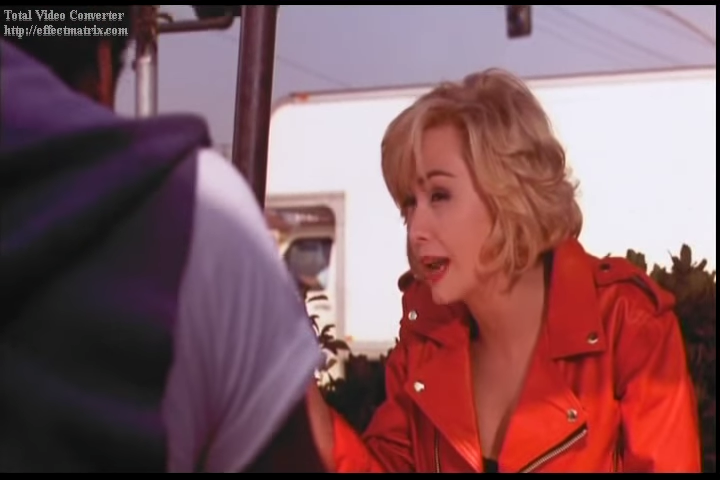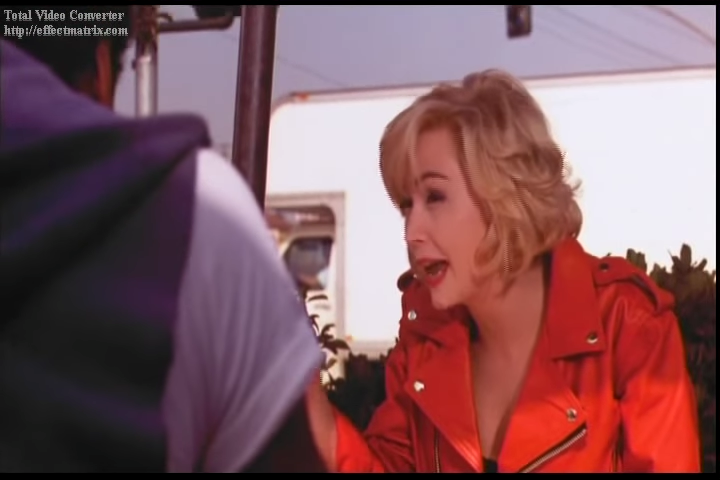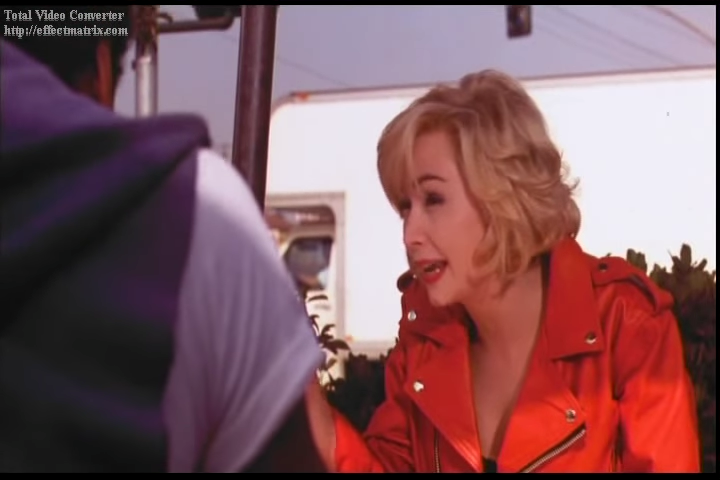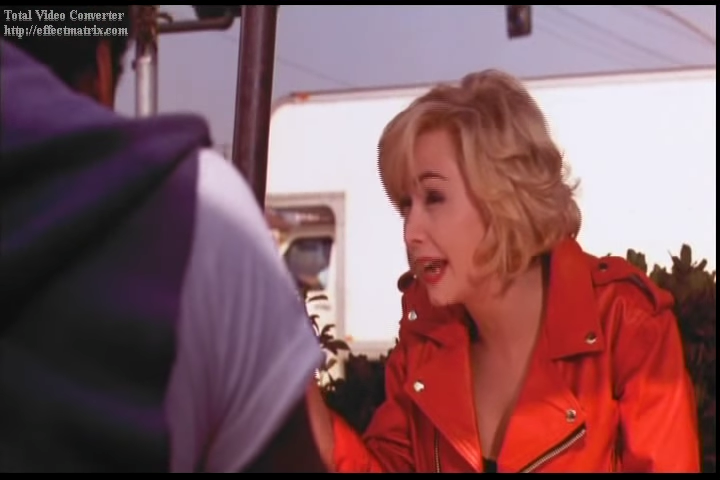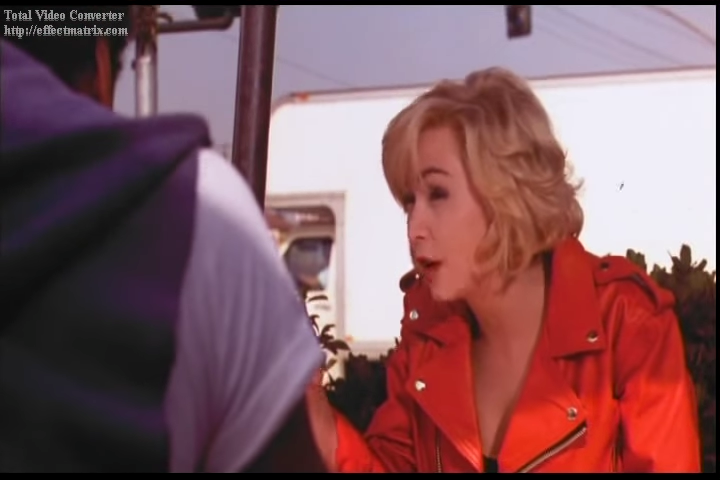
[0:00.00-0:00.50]

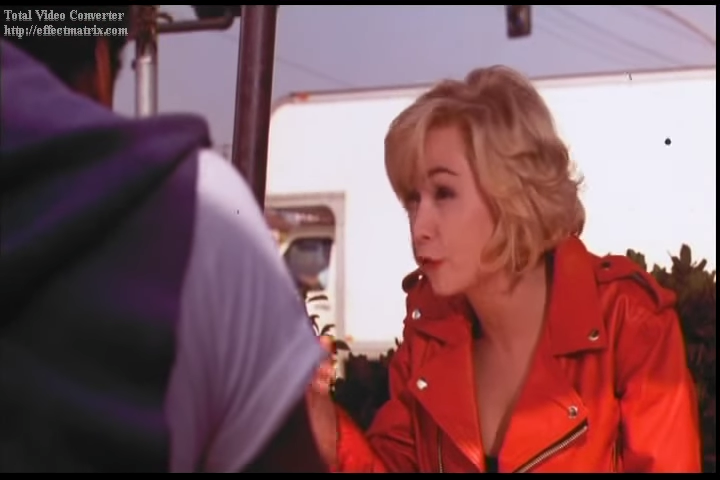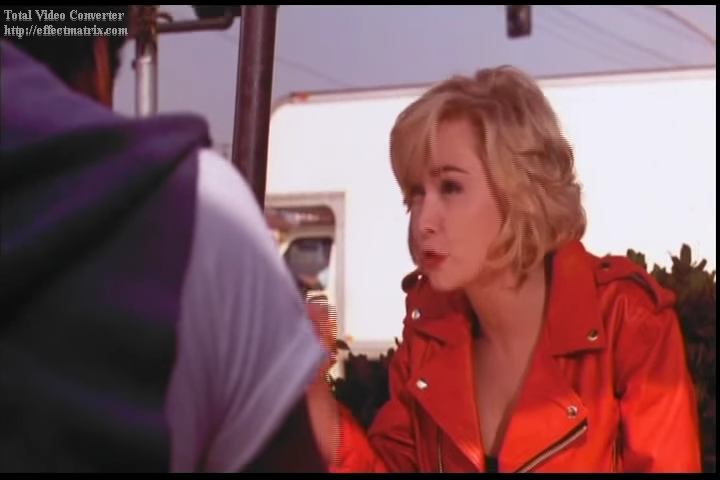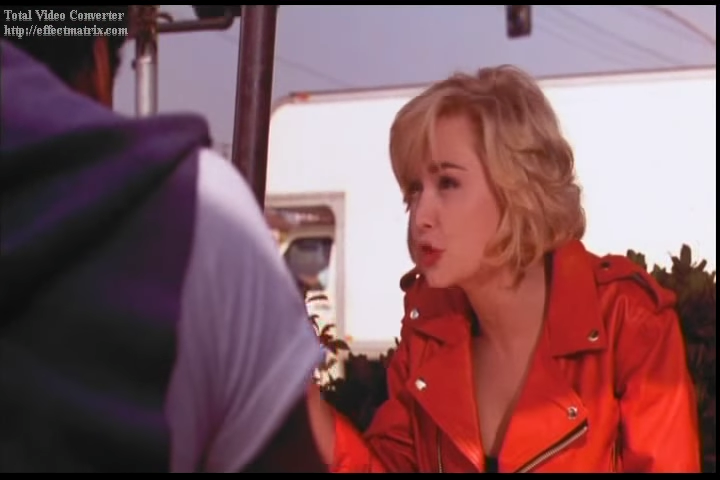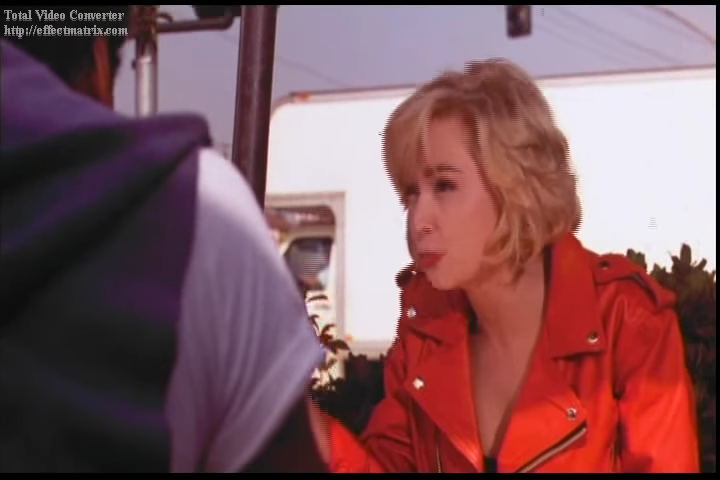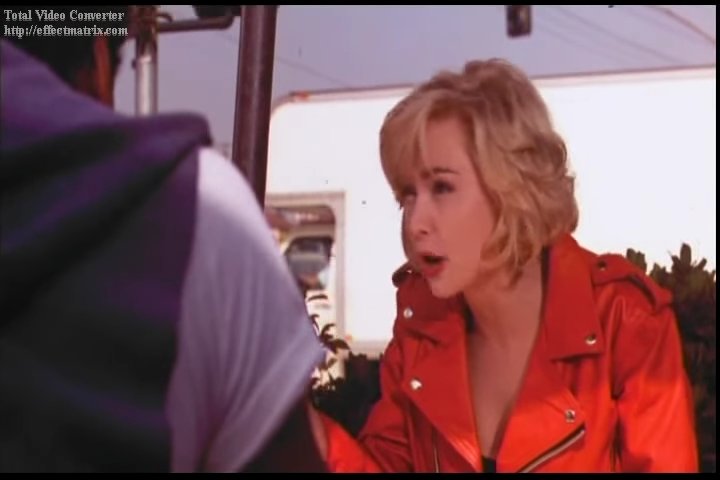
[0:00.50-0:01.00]
hanging out for a
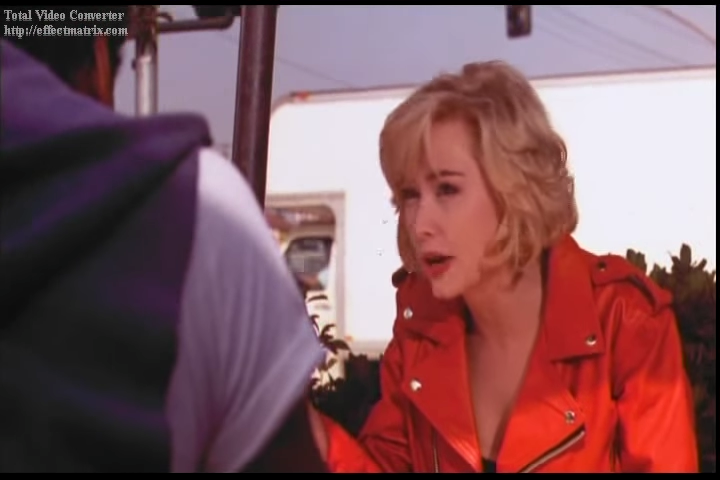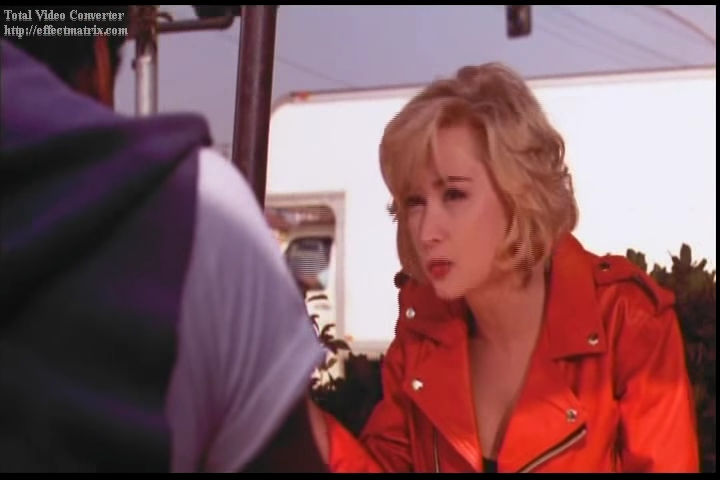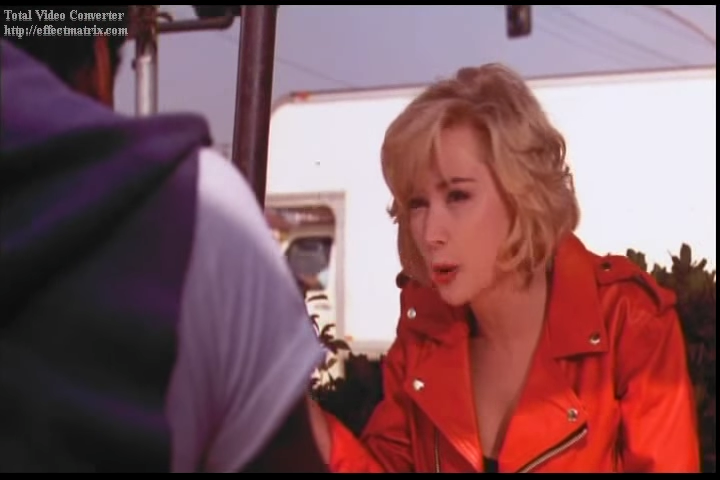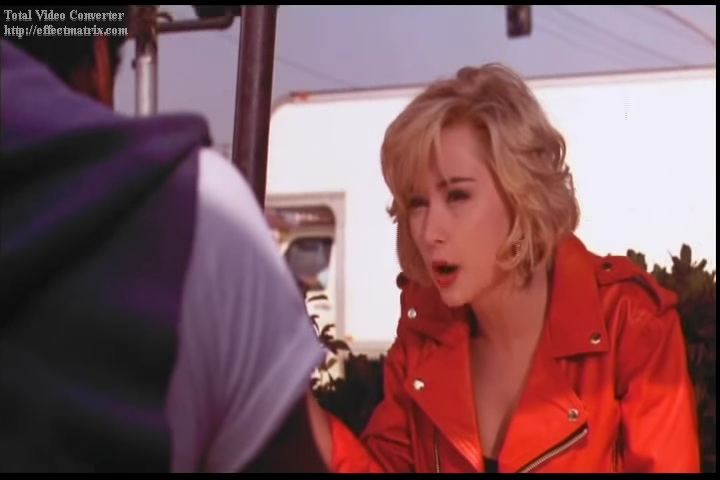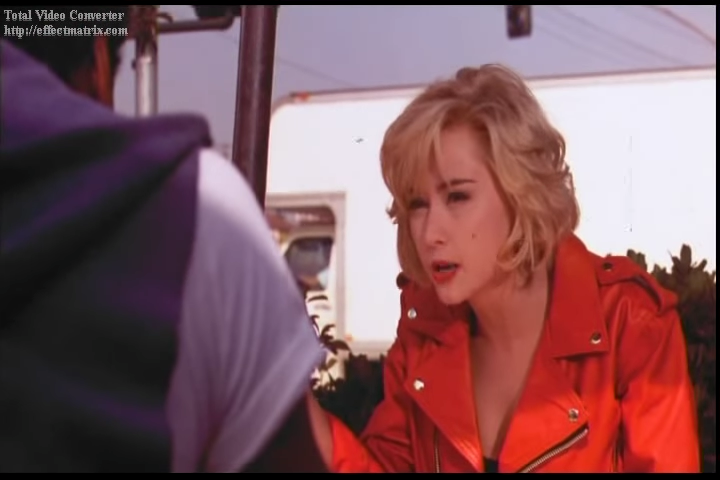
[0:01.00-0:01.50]
surprise
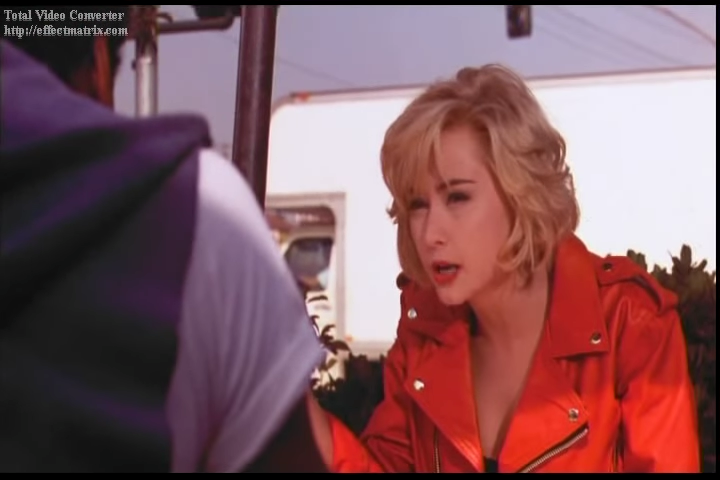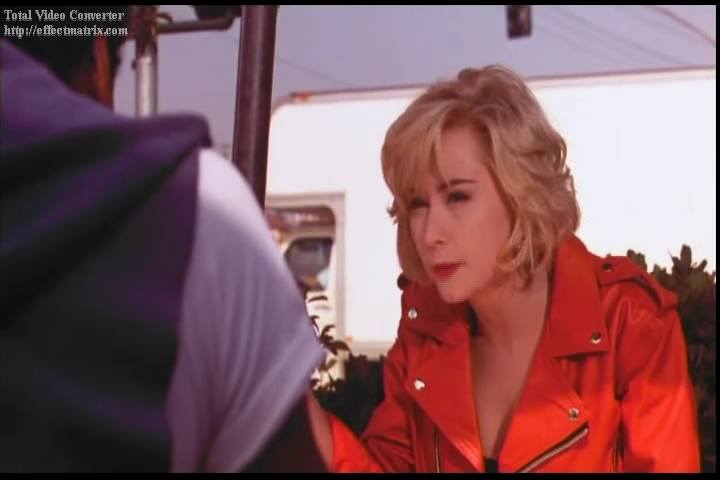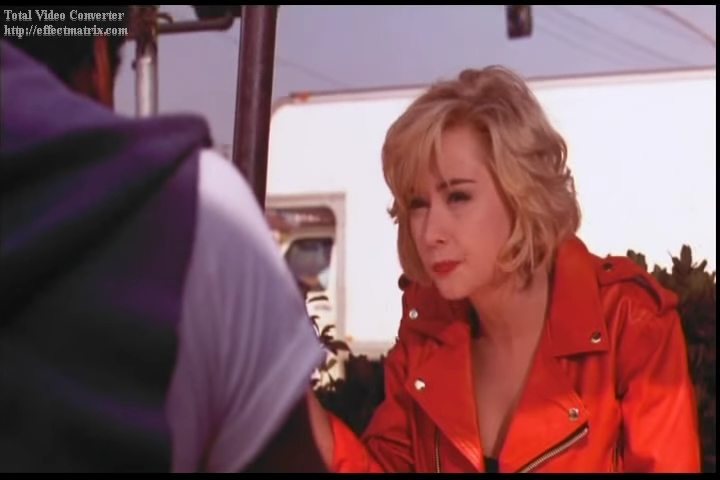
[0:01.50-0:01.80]
party.